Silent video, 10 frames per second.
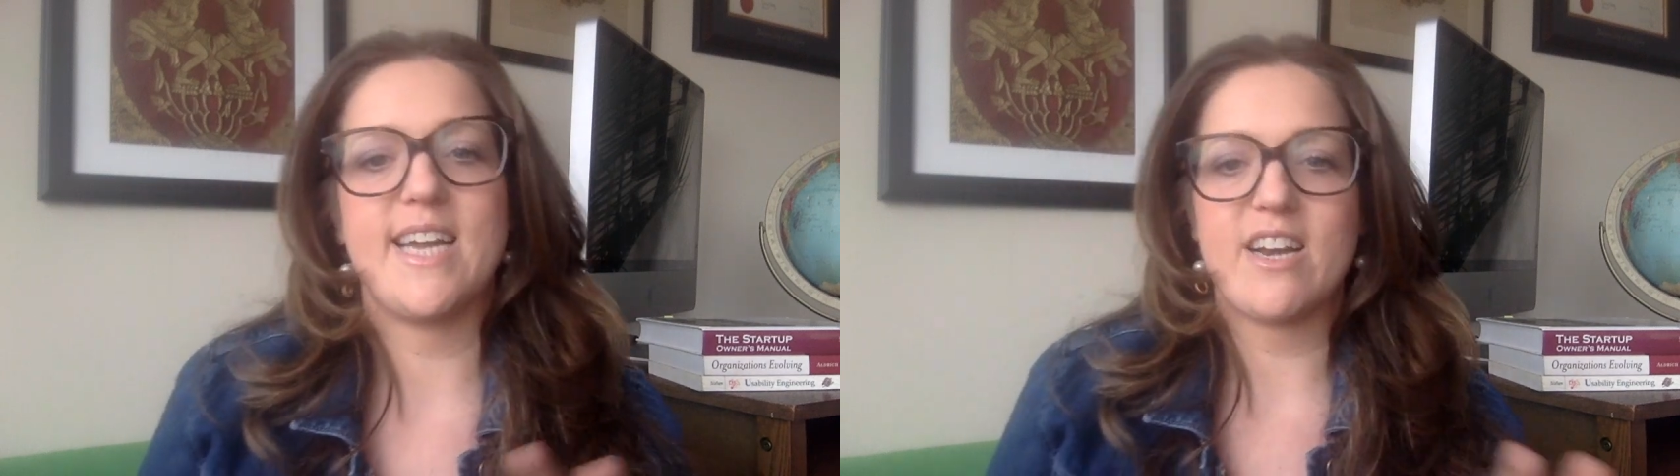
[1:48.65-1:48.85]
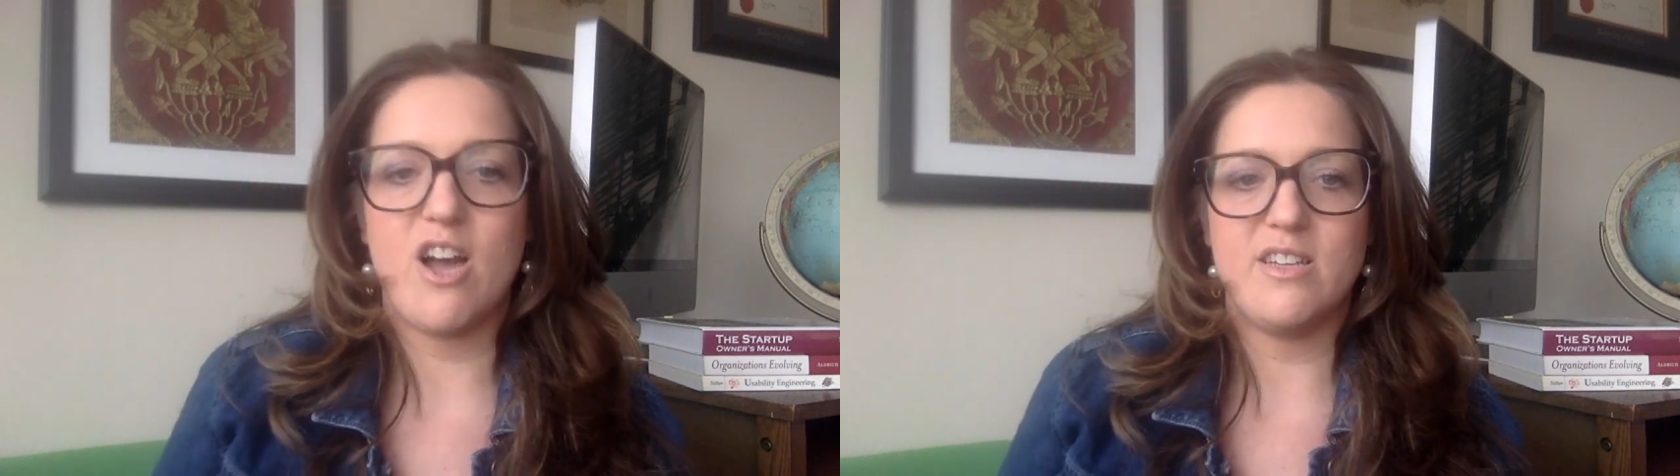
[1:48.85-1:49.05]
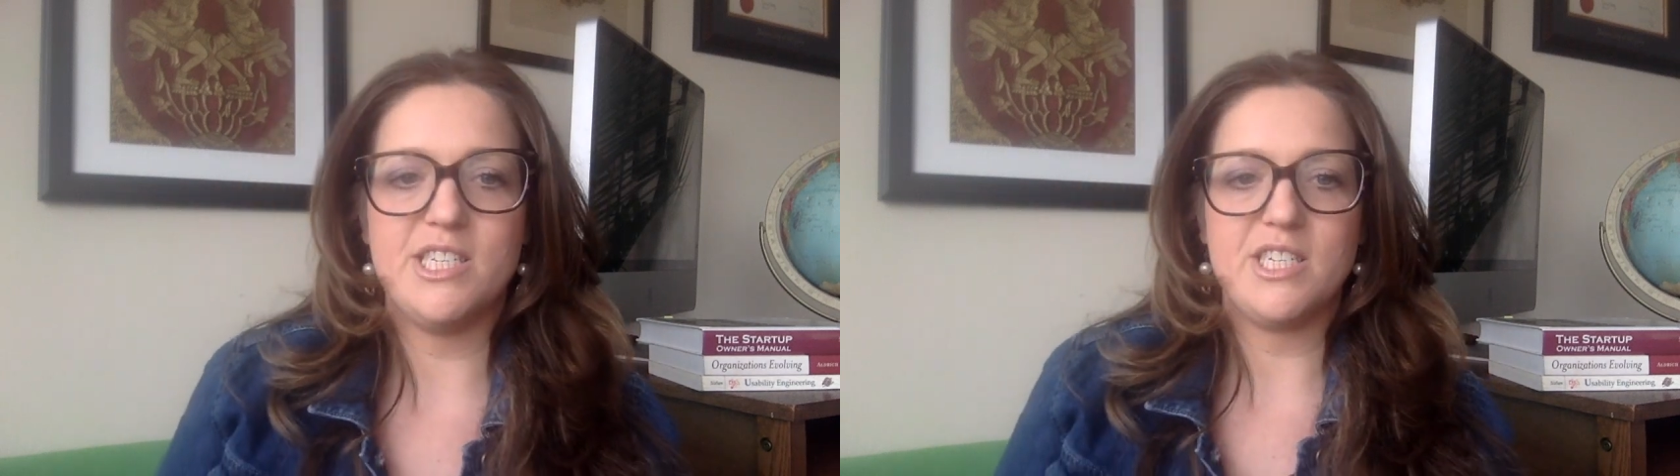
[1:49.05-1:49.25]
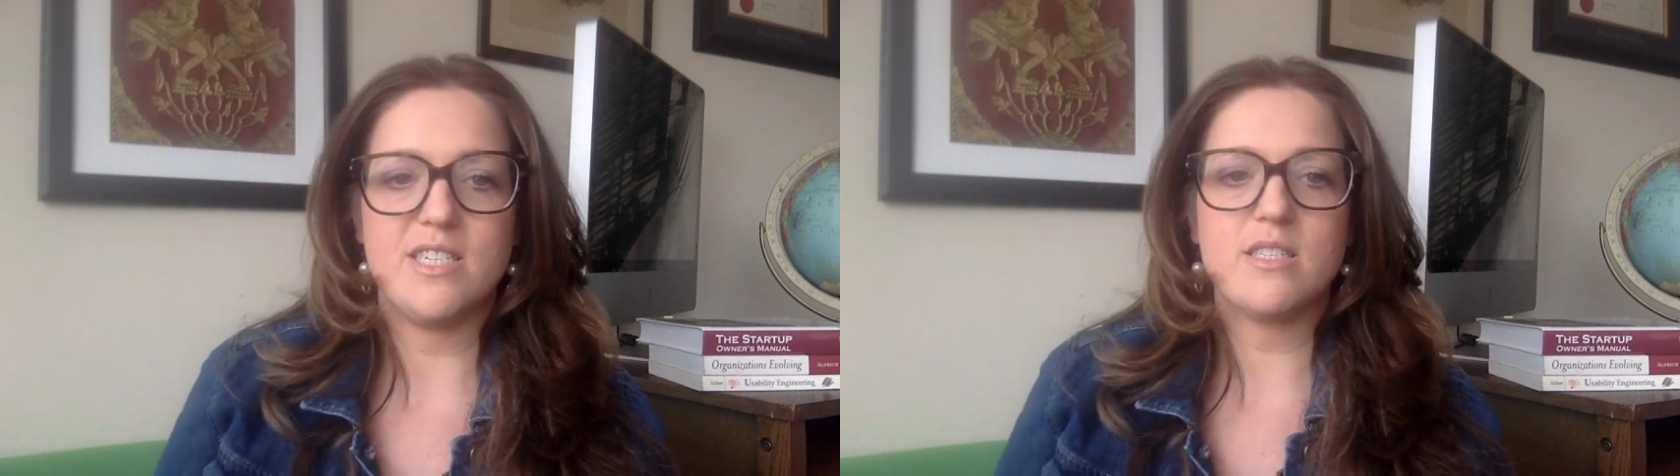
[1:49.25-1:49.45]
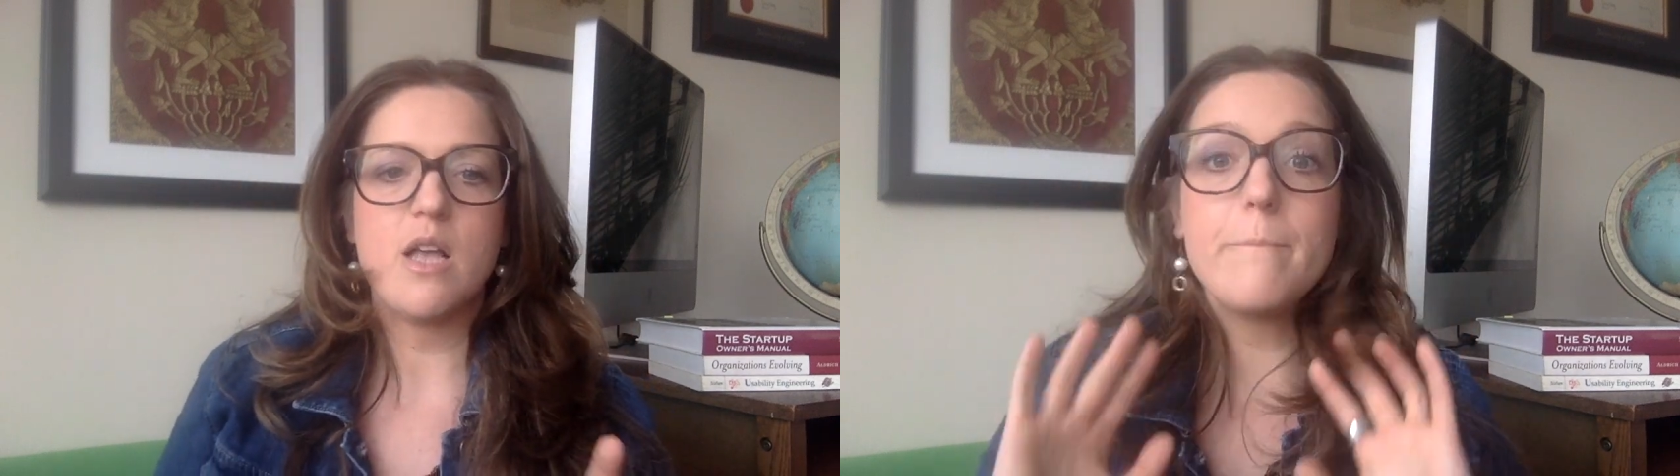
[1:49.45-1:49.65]

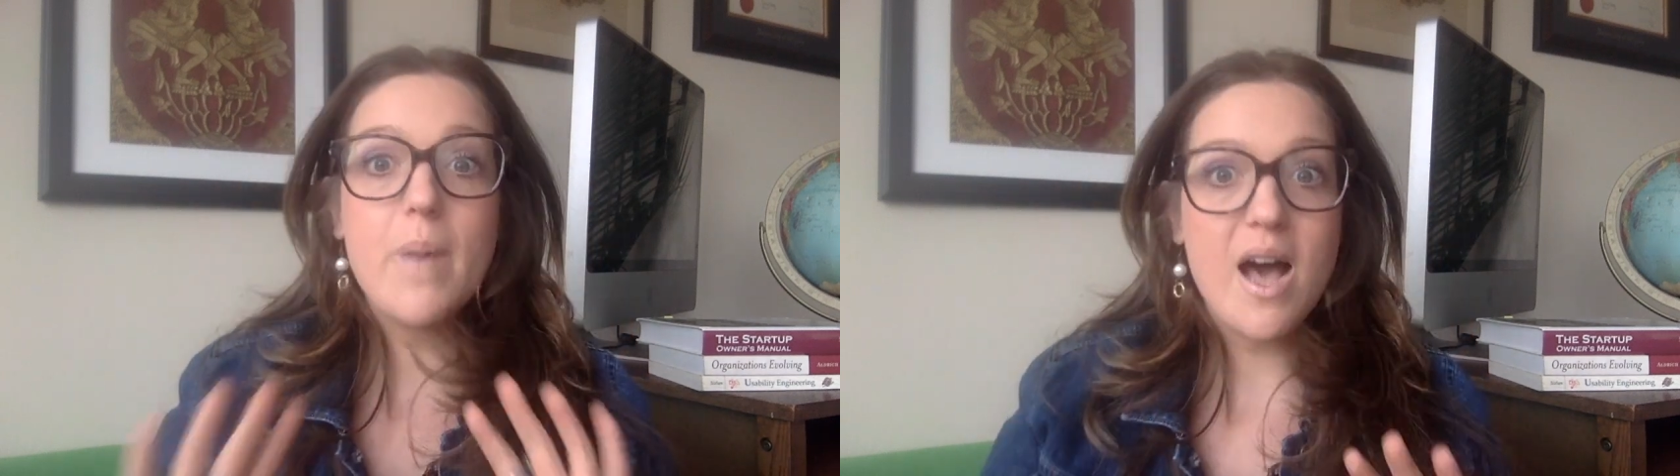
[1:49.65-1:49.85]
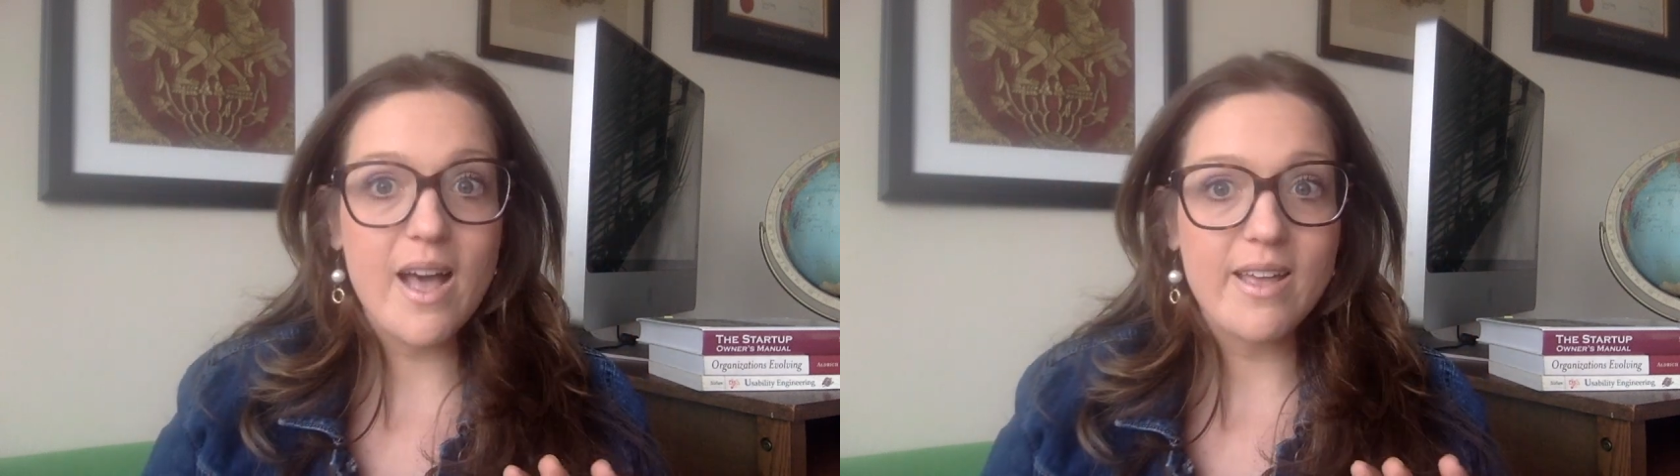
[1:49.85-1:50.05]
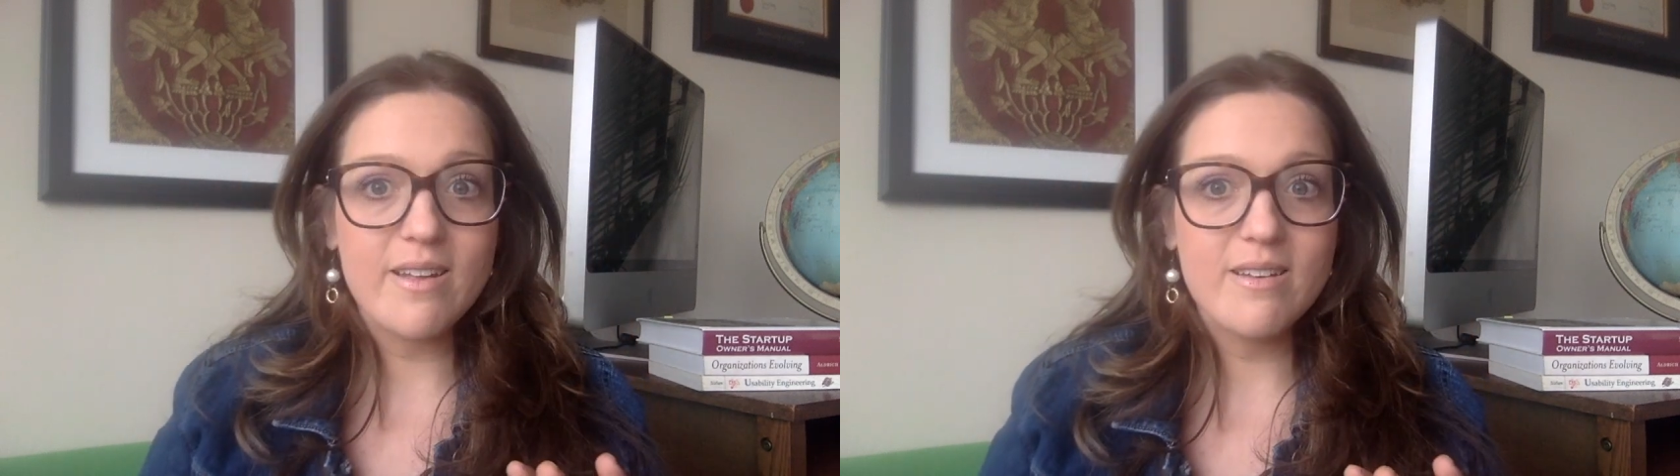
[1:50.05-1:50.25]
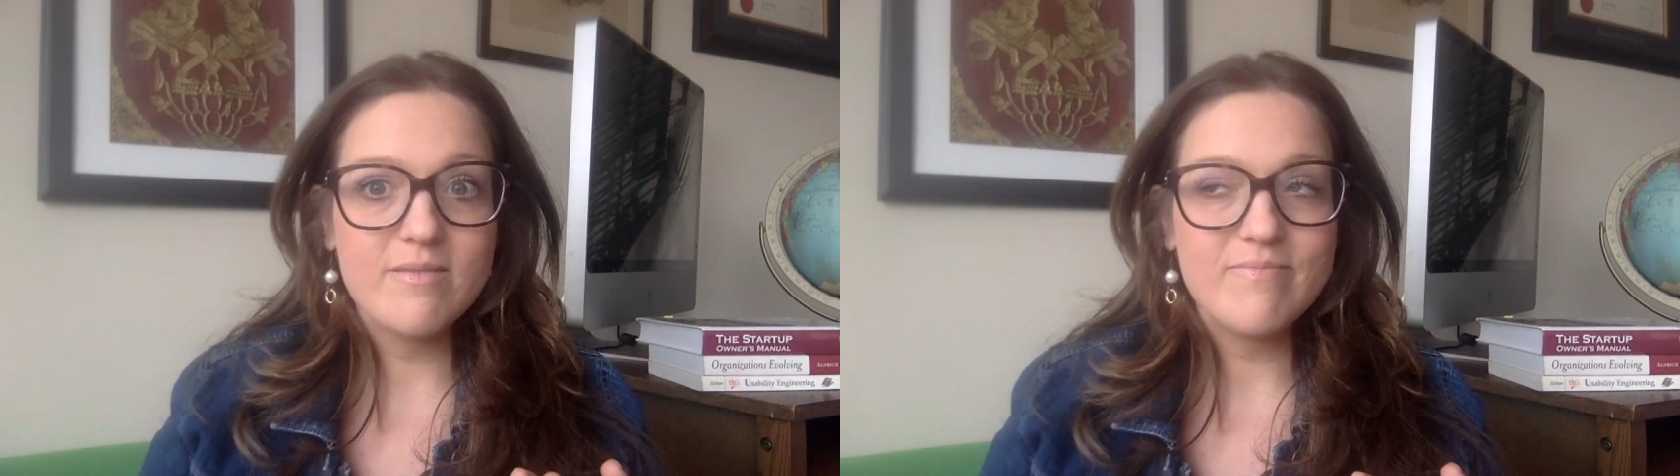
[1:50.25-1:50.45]
technologies. But